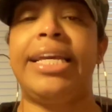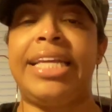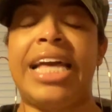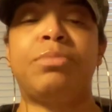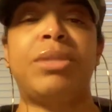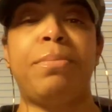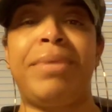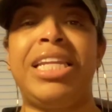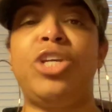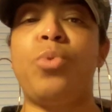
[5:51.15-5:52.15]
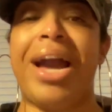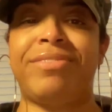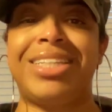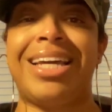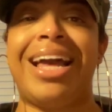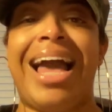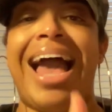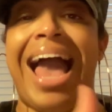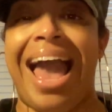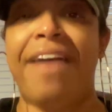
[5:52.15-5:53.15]
Yes, but the minute you have to
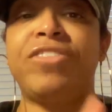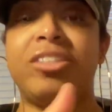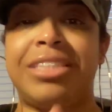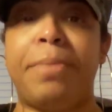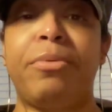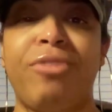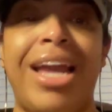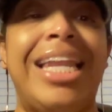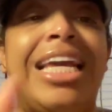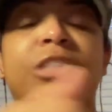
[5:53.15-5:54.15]
have to separate,